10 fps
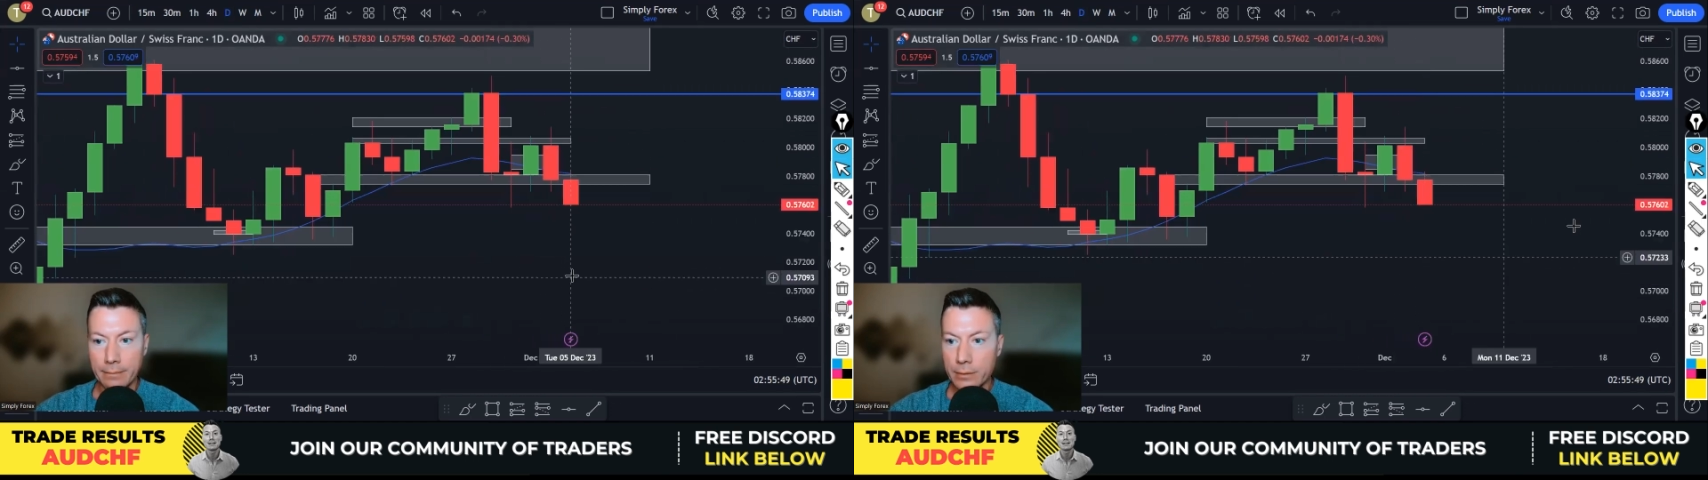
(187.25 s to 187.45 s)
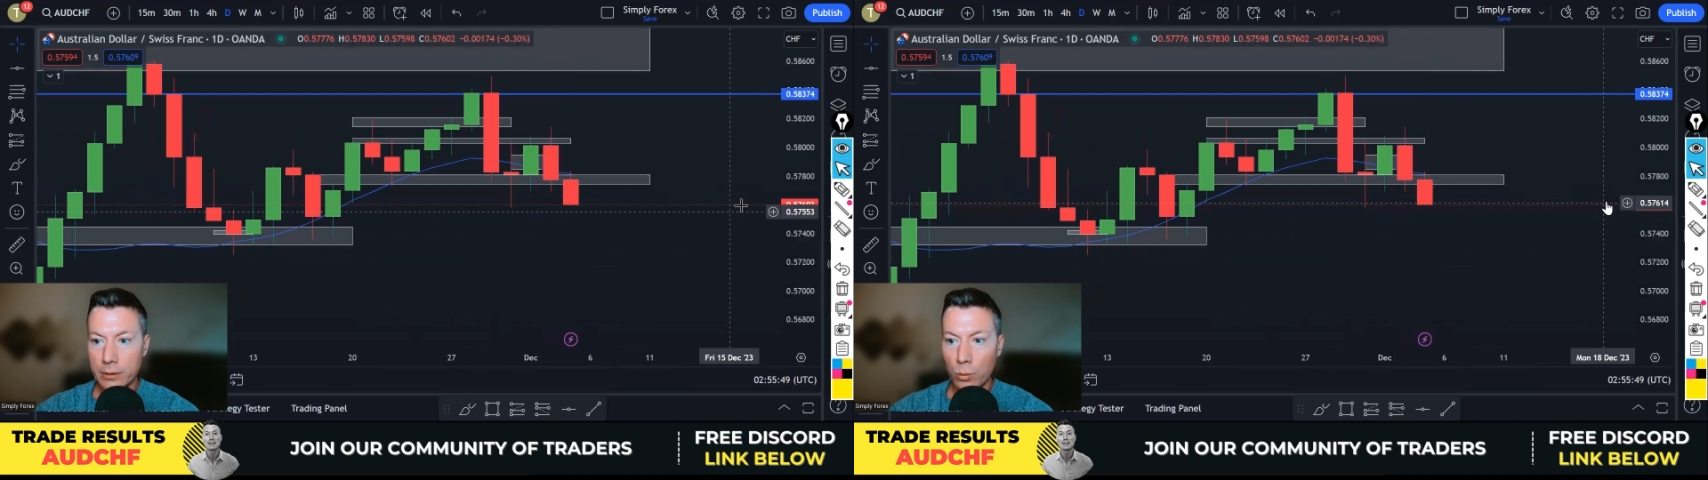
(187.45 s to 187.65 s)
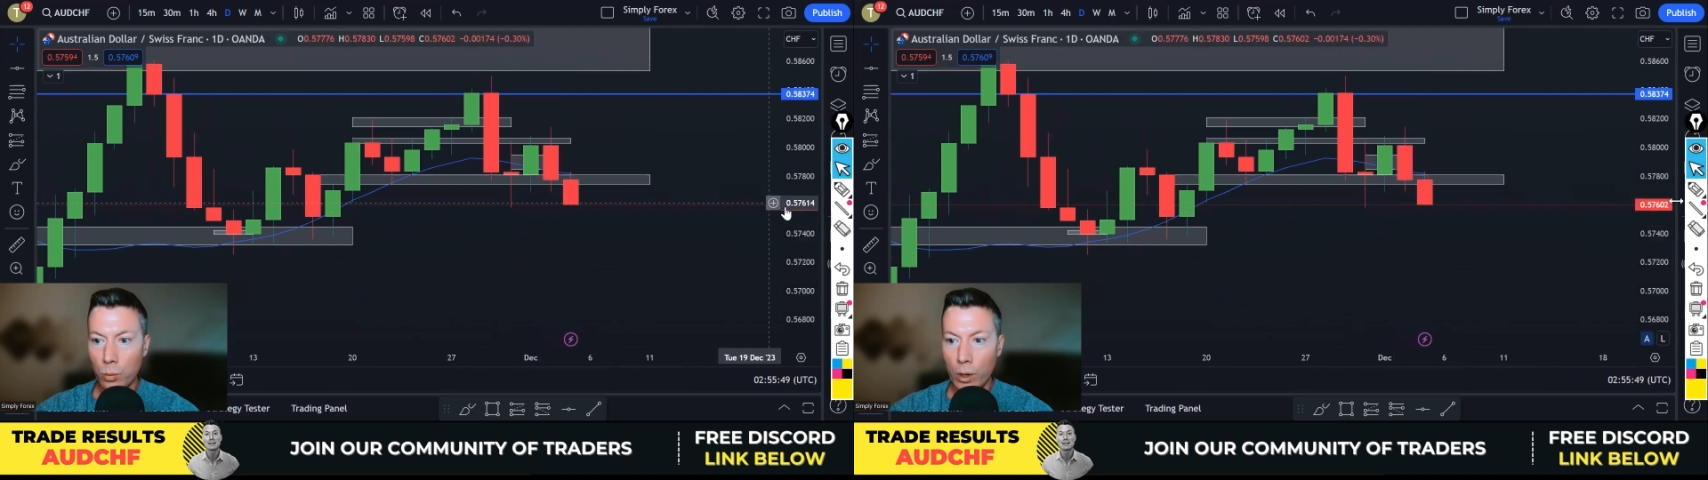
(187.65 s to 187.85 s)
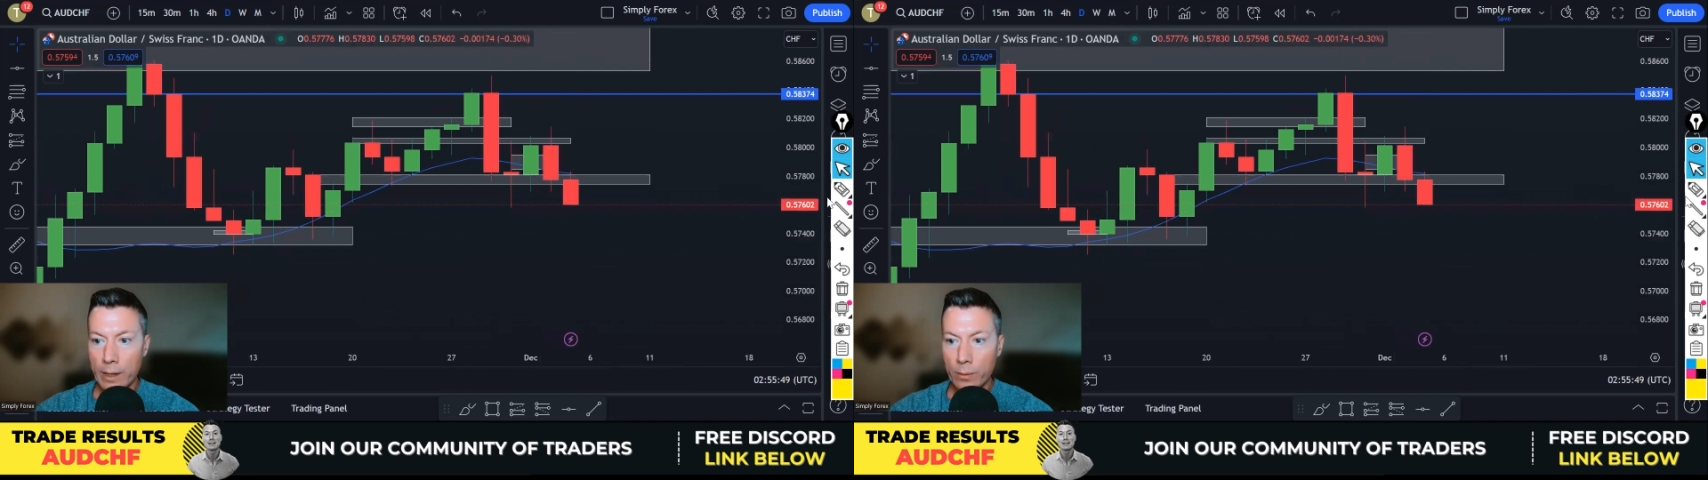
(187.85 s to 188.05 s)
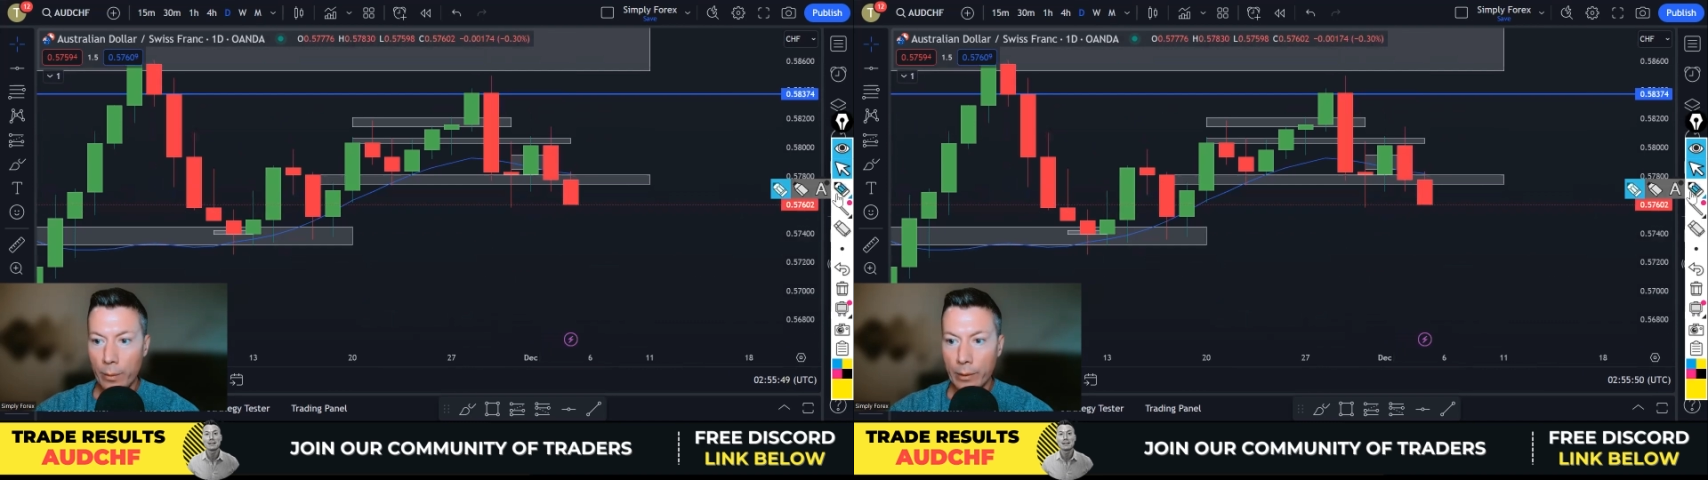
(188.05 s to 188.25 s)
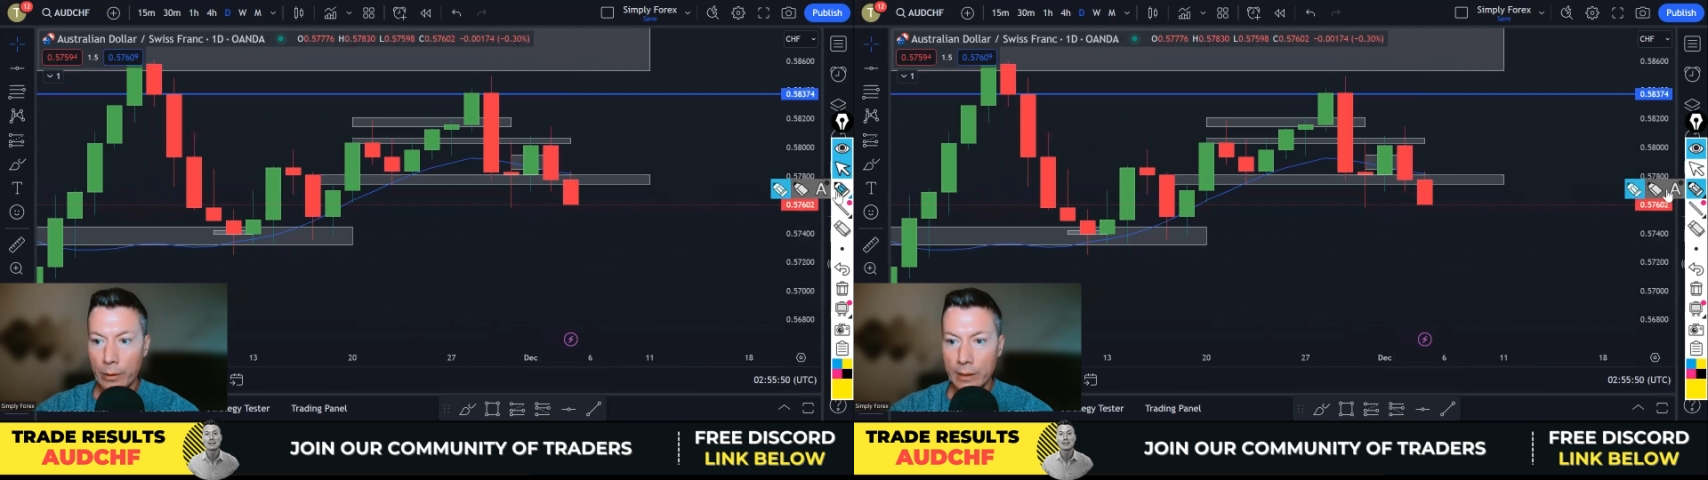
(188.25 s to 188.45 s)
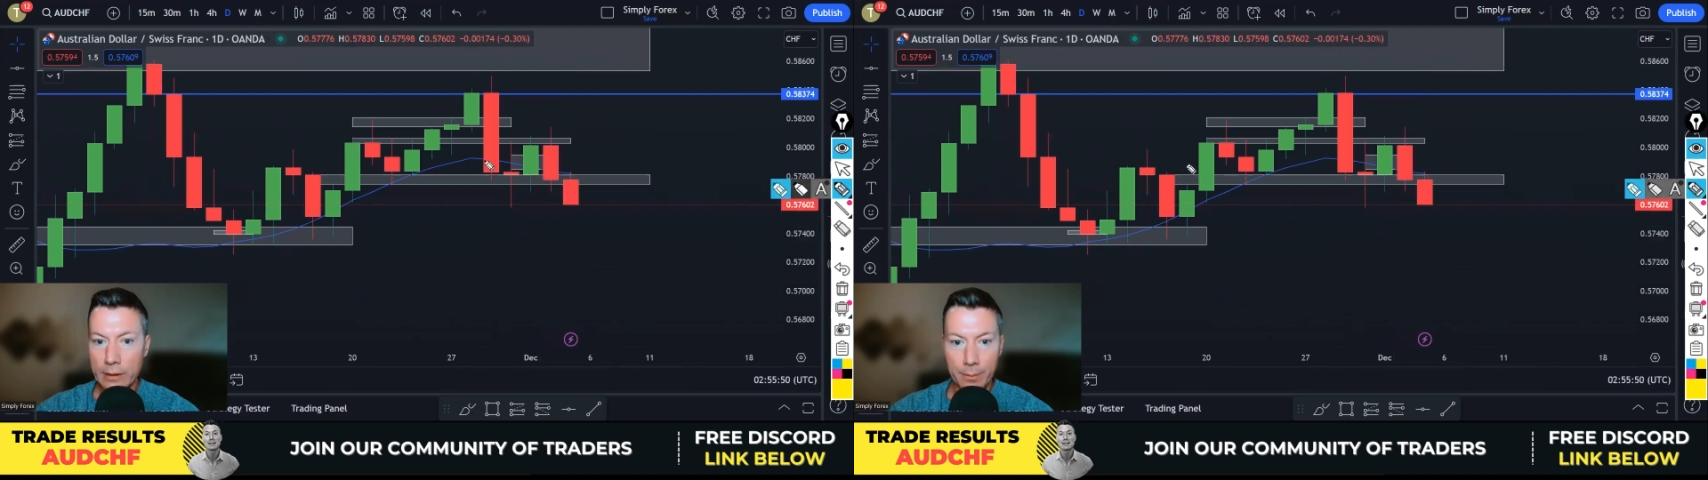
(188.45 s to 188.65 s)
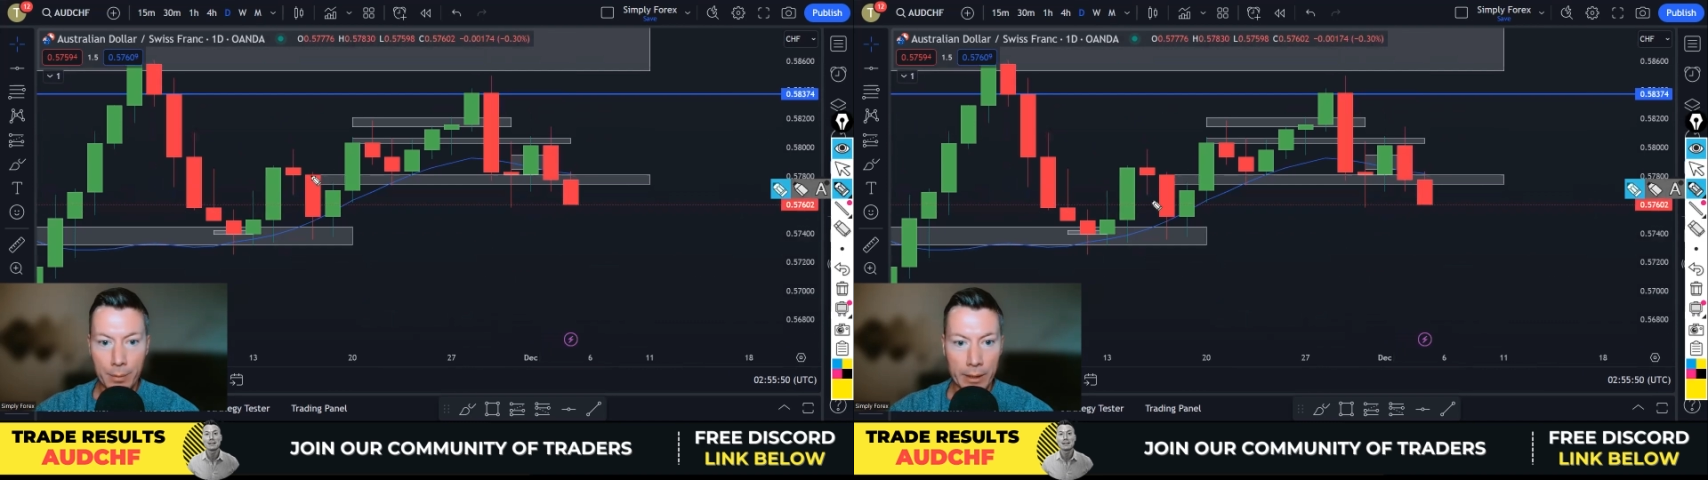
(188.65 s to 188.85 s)
So why were we looking
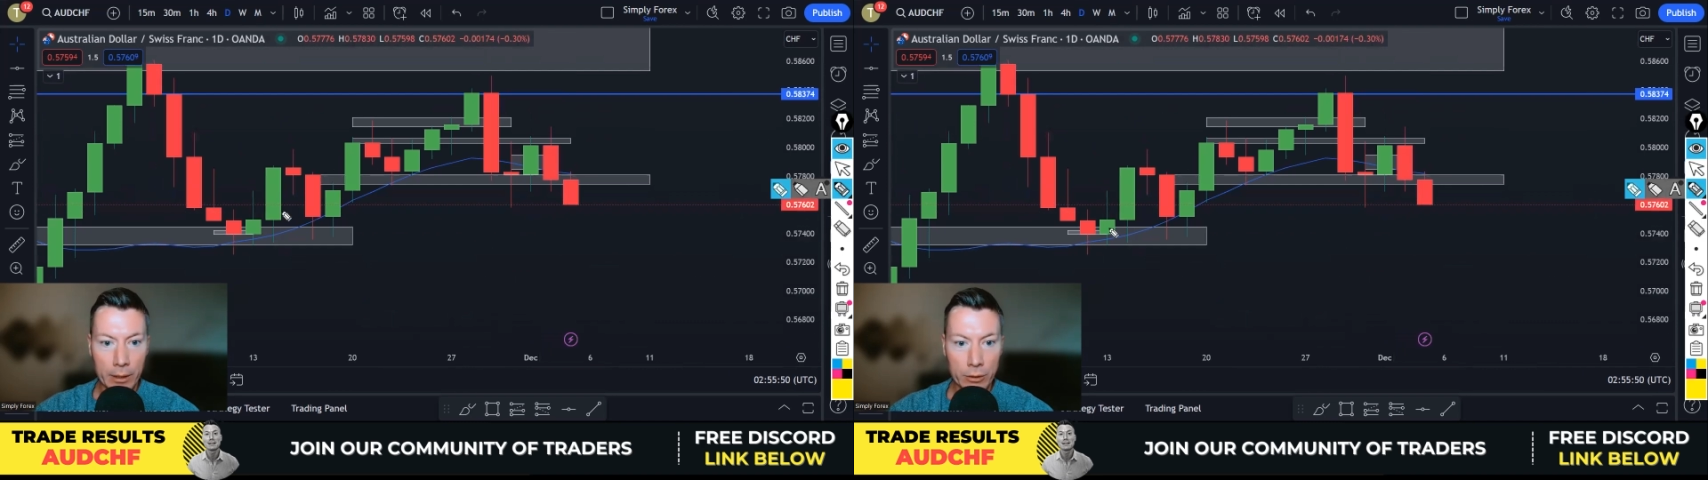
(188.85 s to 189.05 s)
to buy